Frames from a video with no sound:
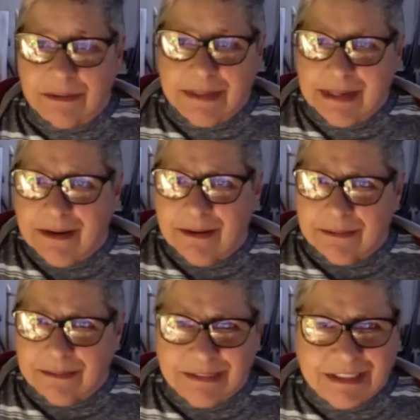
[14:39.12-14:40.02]
you
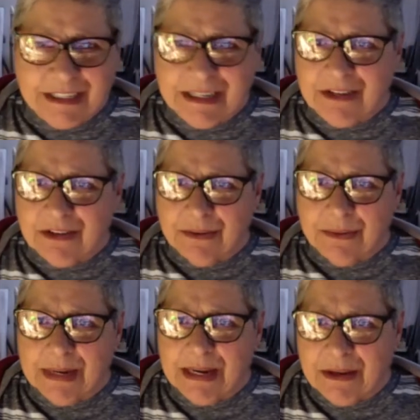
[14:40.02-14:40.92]
know, geez
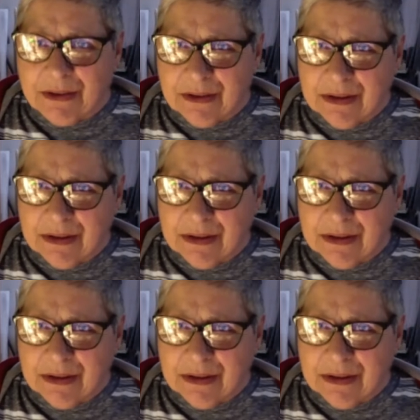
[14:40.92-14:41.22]
Louise,